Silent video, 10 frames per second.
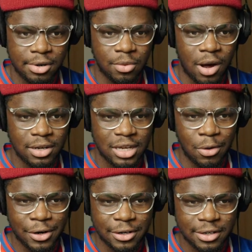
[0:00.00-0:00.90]
Go on,
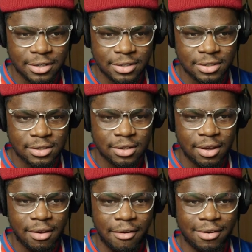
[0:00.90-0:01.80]
corner.
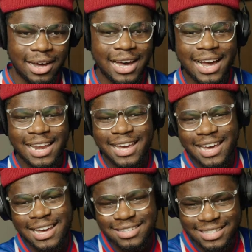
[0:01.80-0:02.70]

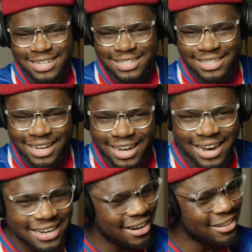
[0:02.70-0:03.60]
Allez, c'est
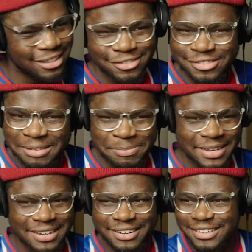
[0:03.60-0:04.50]
ça. Y'all are
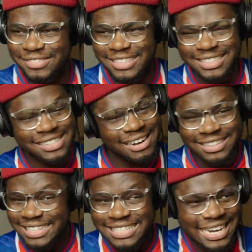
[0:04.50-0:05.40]
flipping nervous.
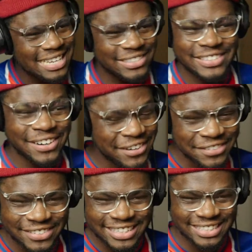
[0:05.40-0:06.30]
These guys are
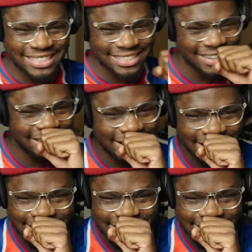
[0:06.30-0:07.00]
nervous.